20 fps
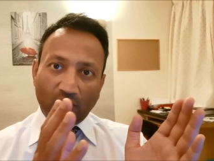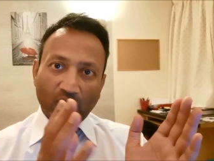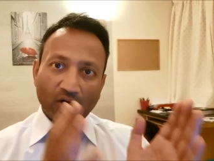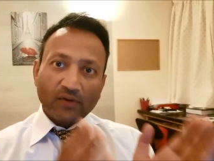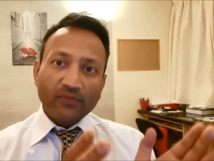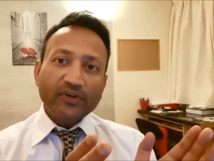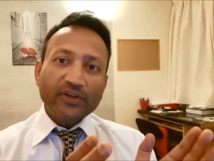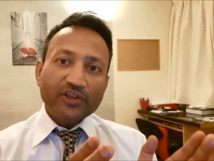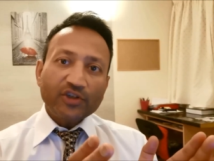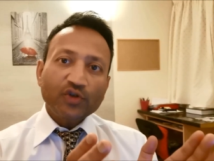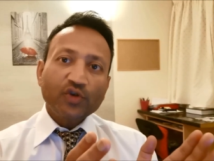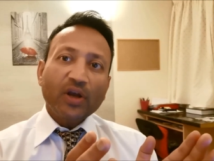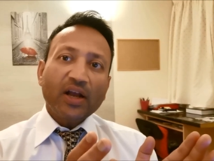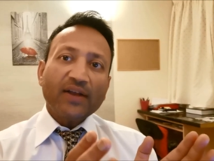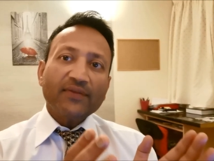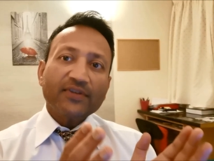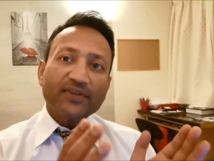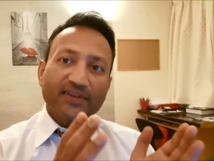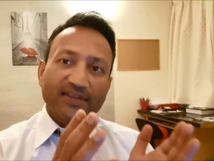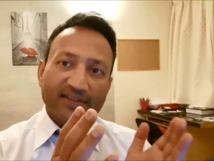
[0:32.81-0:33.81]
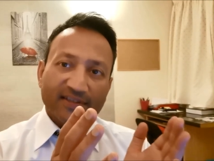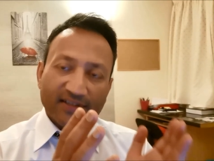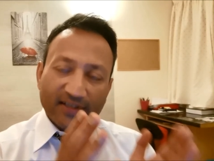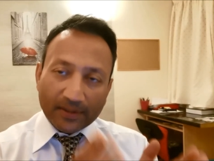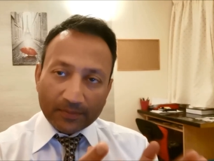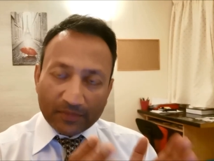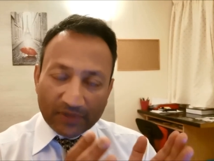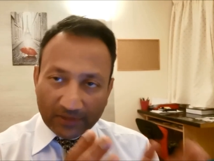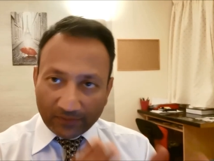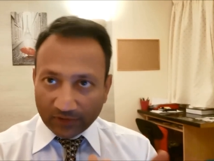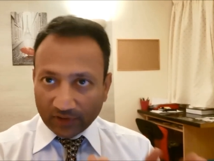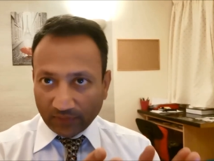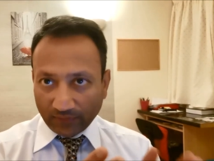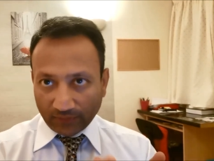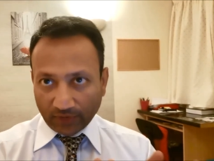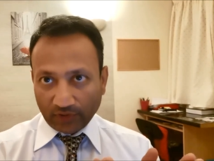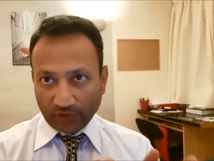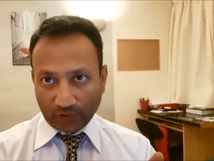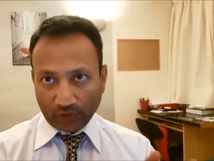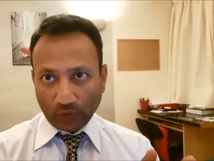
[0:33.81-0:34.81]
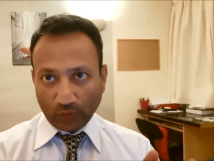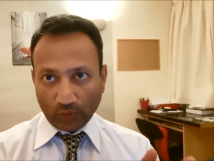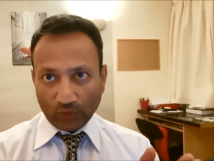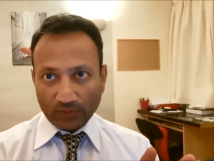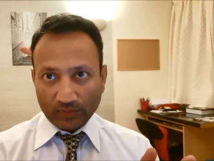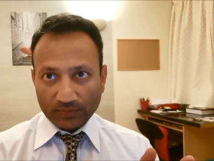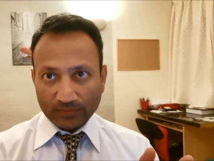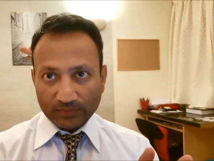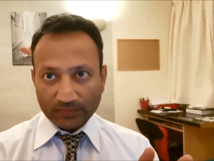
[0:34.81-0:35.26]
on which you have some level of control